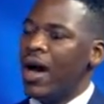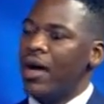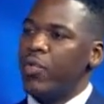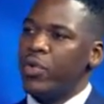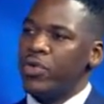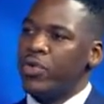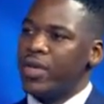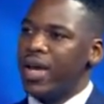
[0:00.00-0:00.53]

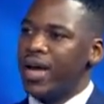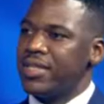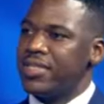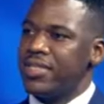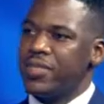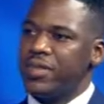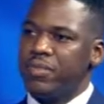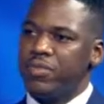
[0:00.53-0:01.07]
with regard
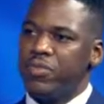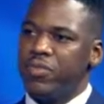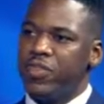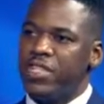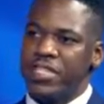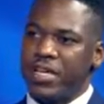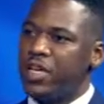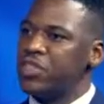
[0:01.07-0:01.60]
to
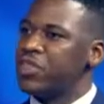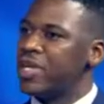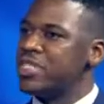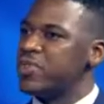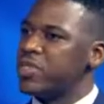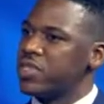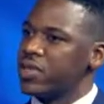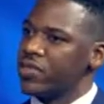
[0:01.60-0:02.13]
vertical
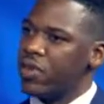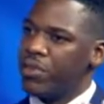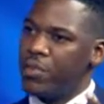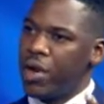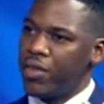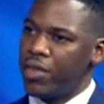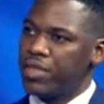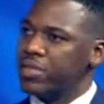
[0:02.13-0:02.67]
transmission from
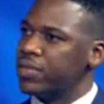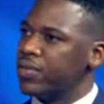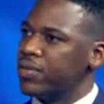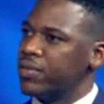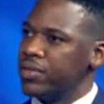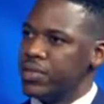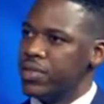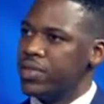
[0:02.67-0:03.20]
mother
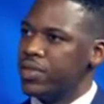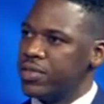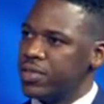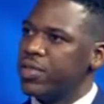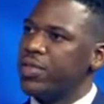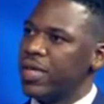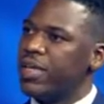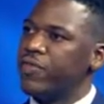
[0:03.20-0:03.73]

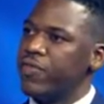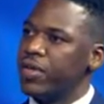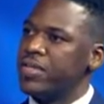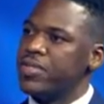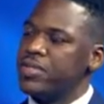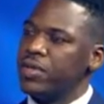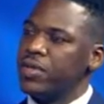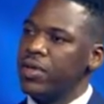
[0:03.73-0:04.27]
to infant.
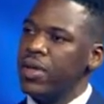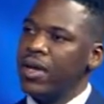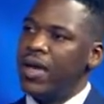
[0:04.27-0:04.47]
So